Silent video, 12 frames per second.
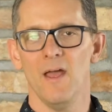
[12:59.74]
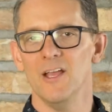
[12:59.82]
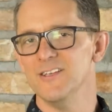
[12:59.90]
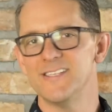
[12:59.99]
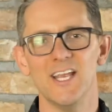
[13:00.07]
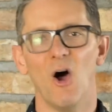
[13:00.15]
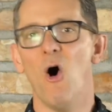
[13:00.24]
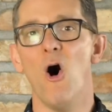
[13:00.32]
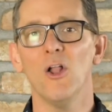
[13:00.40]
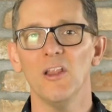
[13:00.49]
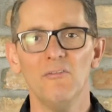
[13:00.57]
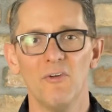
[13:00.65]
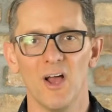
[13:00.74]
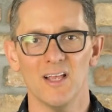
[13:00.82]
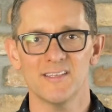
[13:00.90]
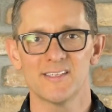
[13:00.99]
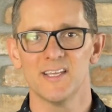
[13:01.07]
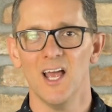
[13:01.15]
You see, all of
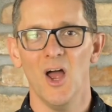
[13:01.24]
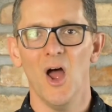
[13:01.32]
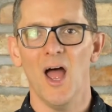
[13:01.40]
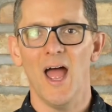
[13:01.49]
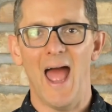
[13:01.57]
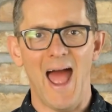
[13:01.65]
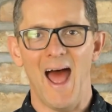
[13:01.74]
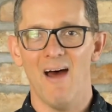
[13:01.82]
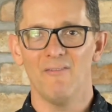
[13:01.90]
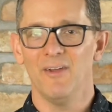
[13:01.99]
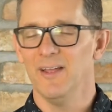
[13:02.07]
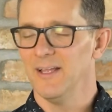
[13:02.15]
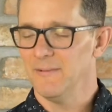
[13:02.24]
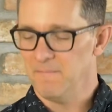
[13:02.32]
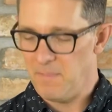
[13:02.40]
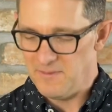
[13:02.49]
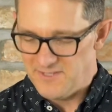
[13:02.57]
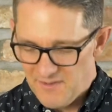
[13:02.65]
us have
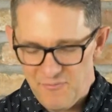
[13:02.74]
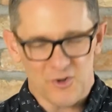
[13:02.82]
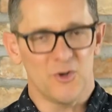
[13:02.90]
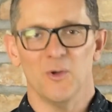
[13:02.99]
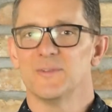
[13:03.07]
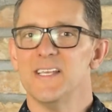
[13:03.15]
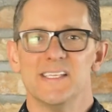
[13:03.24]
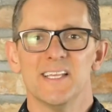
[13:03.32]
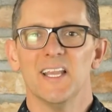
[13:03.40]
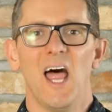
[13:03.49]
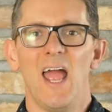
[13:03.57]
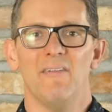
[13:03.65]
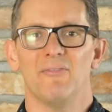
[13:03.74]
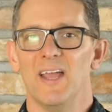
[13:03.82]
difficulties in life.